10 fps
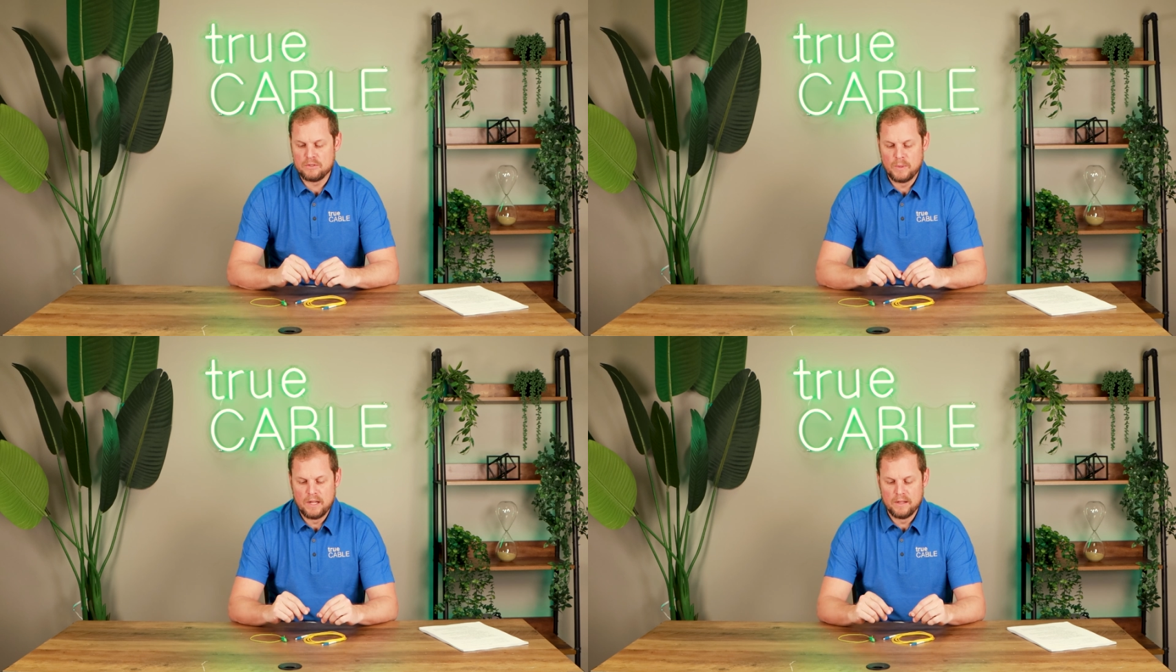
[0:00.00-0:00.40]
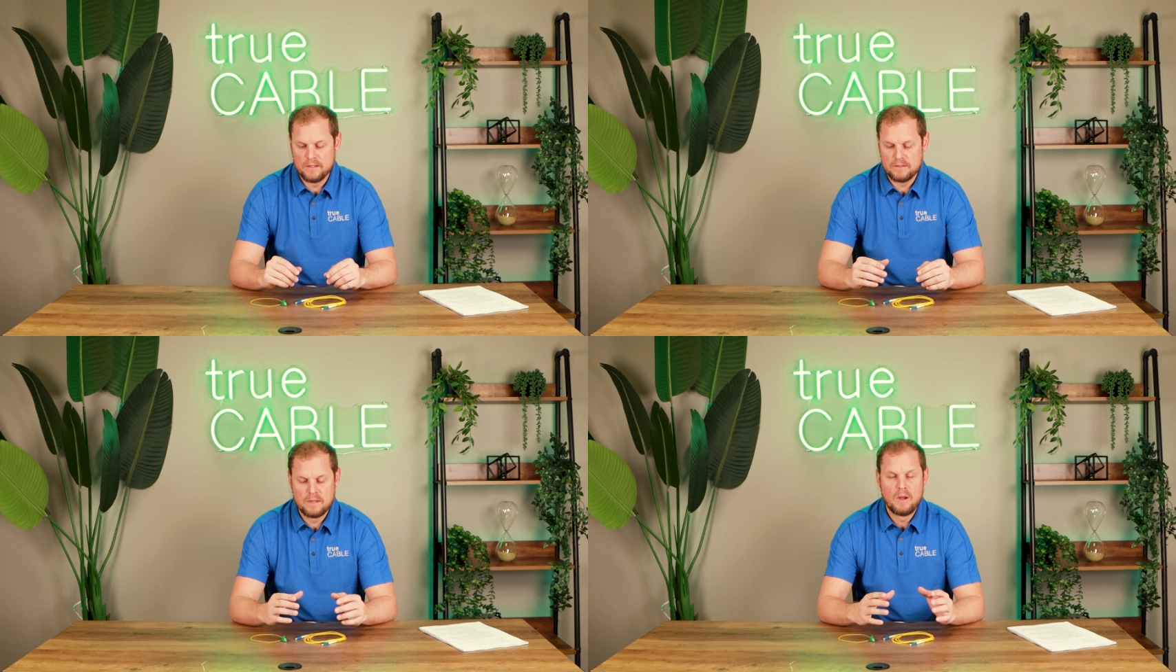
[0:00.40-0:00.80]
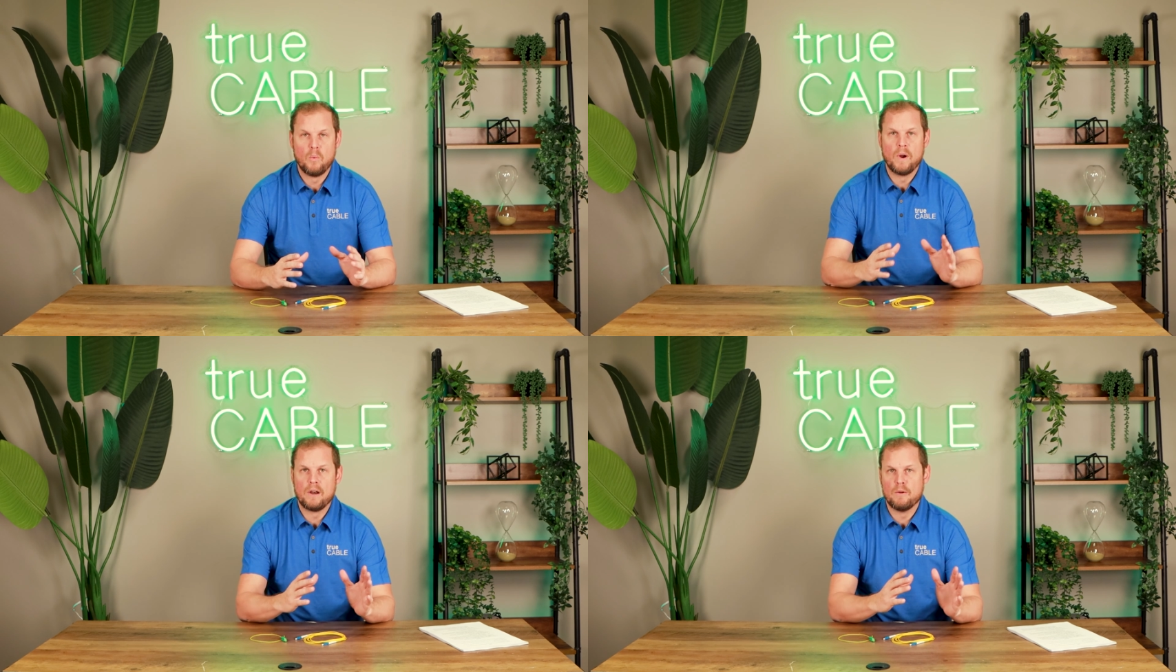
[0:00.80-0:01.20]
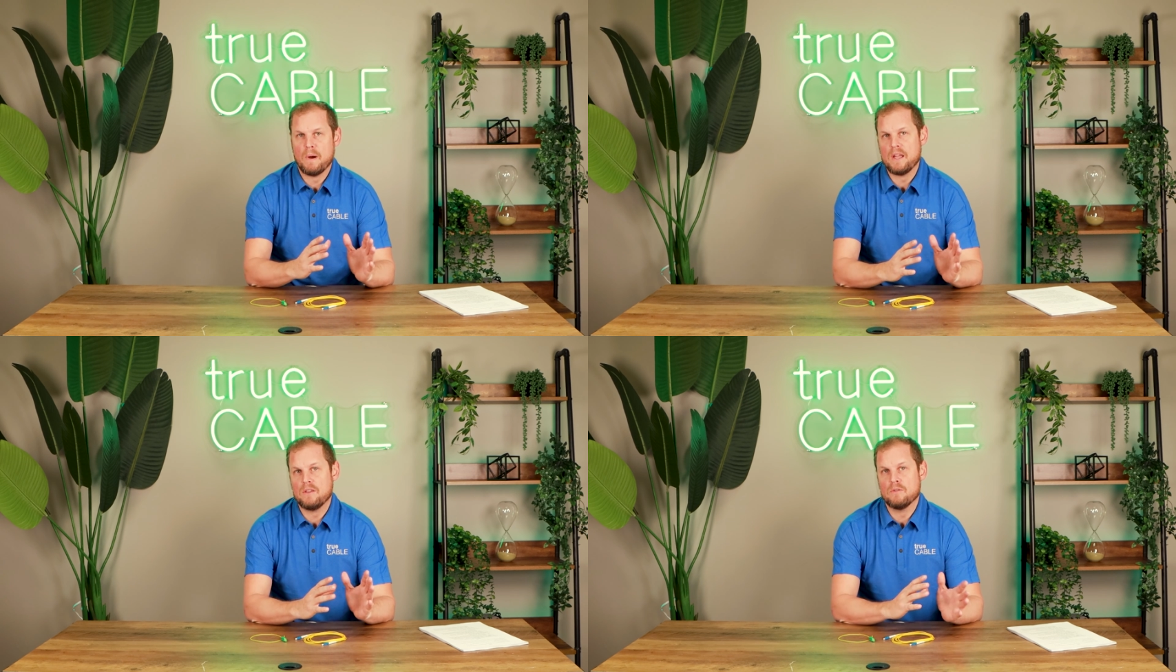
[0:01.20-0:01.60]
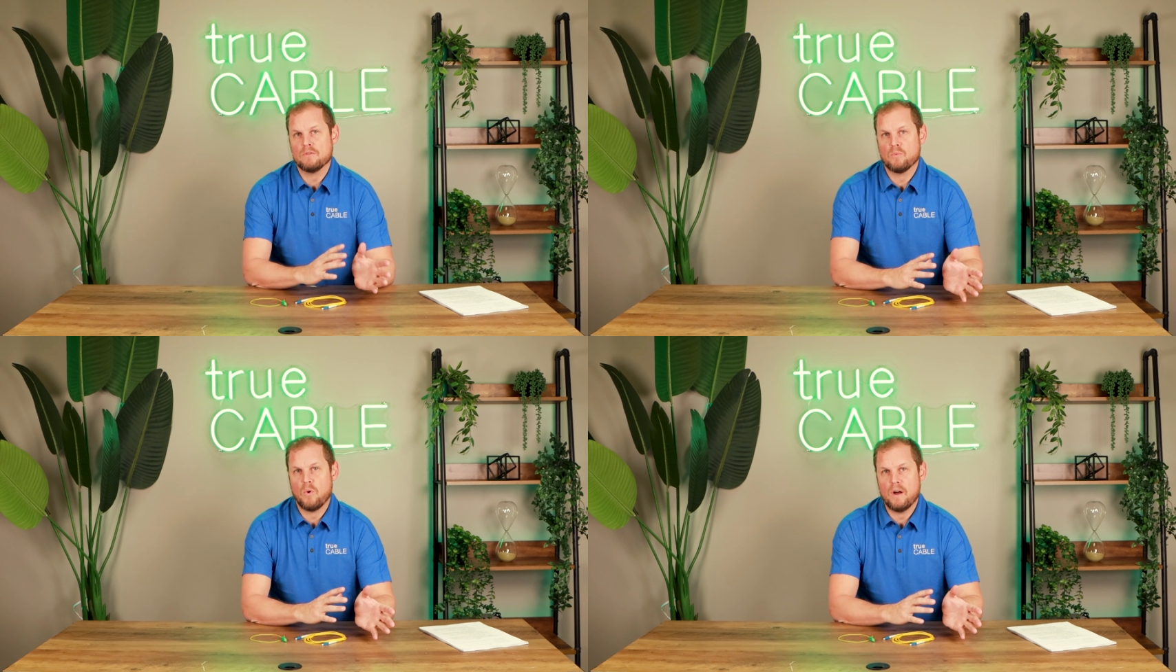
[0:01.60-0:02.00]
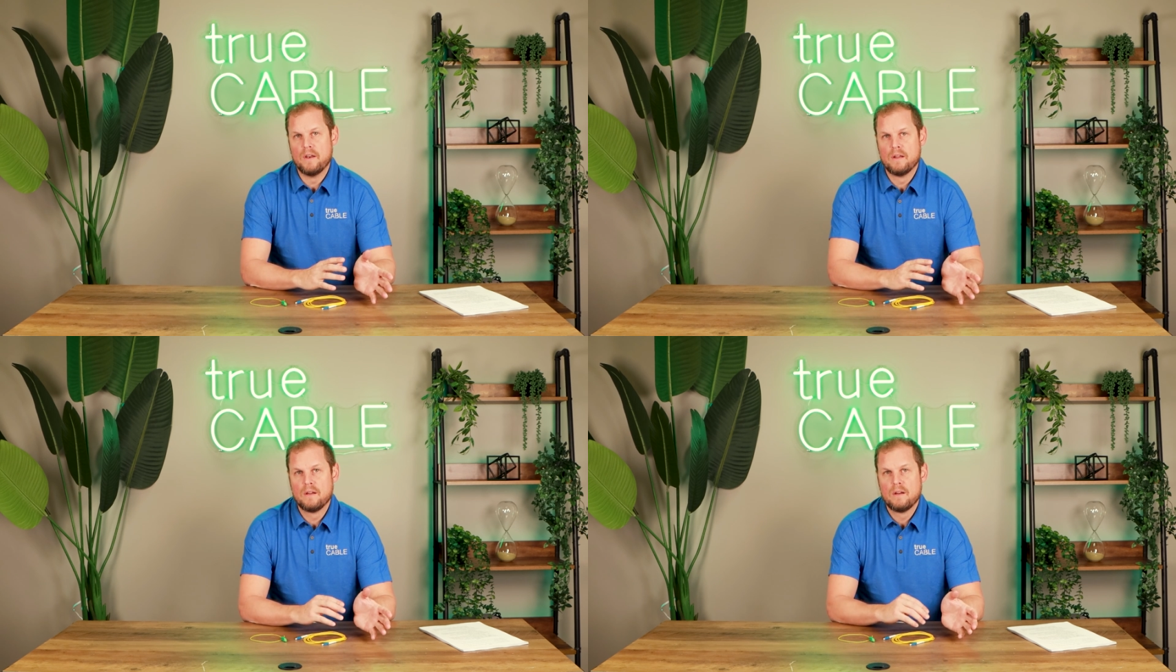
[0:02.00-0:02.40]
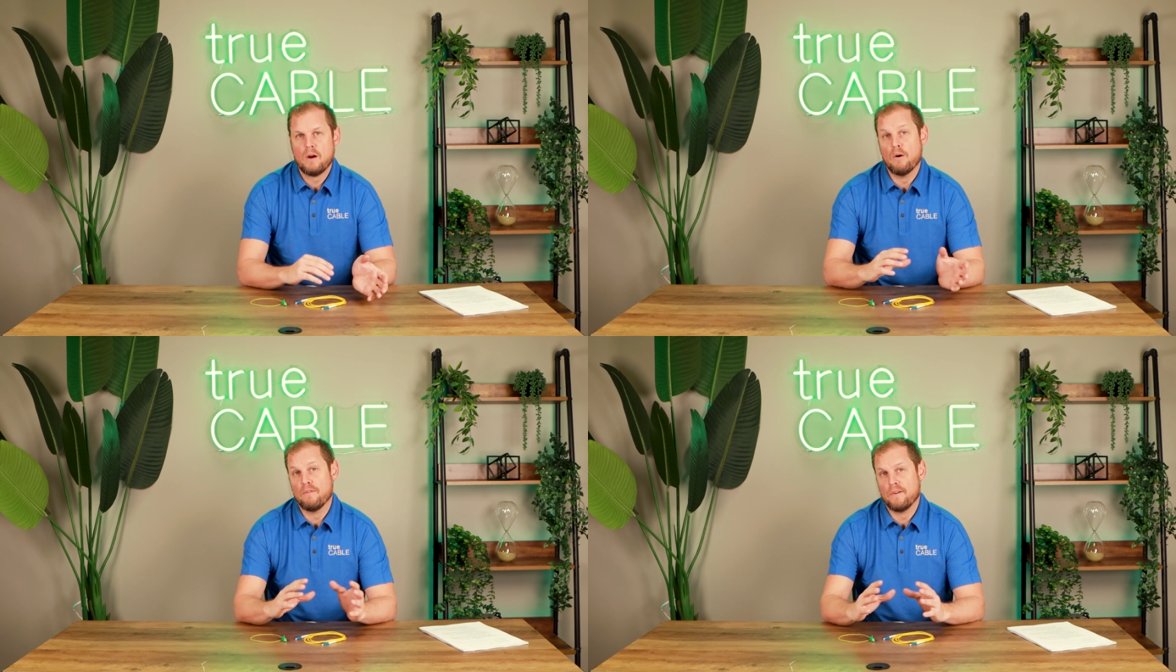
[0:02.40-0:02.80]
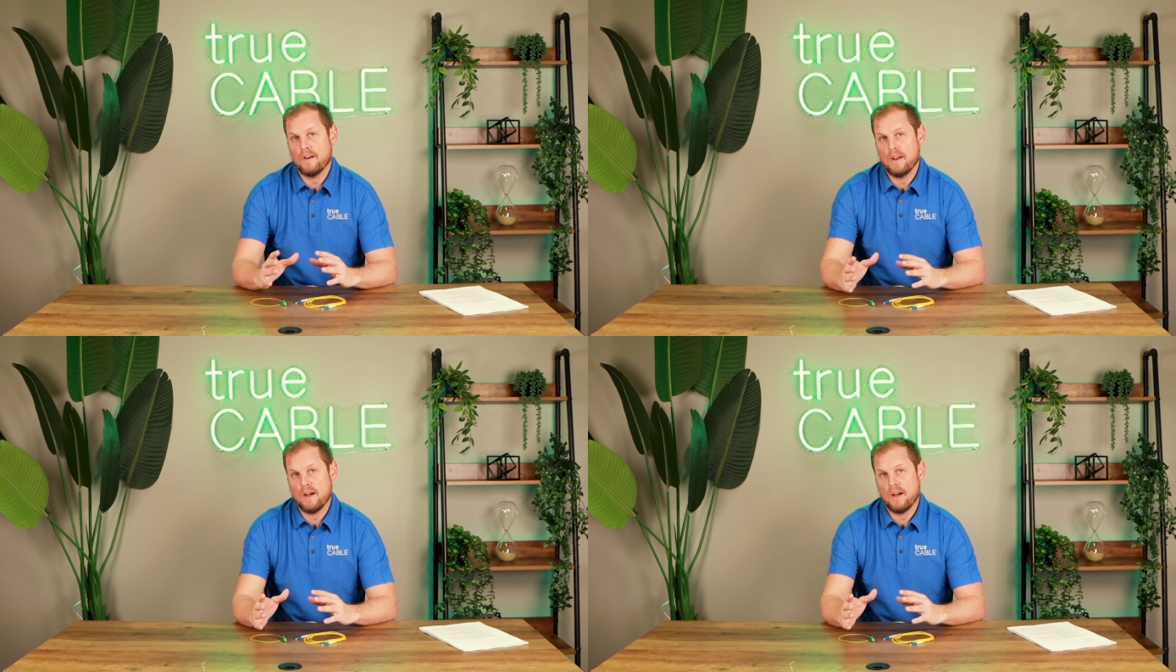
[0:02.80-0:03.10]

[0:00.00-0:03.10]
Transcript: as well as where you might use one over